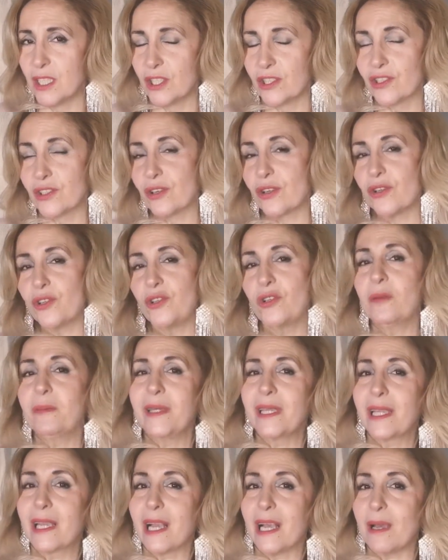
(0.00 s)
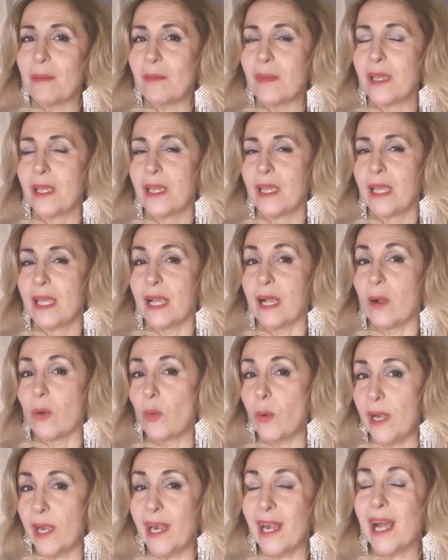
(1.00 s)
so you become
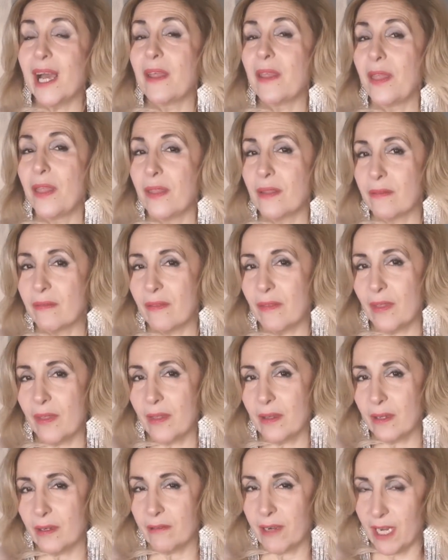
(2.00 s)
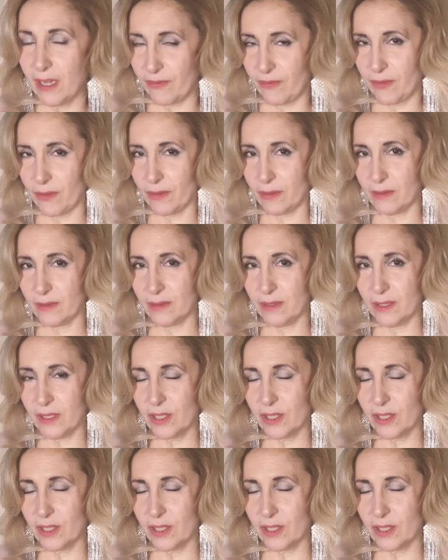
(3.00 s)
aware and grateful.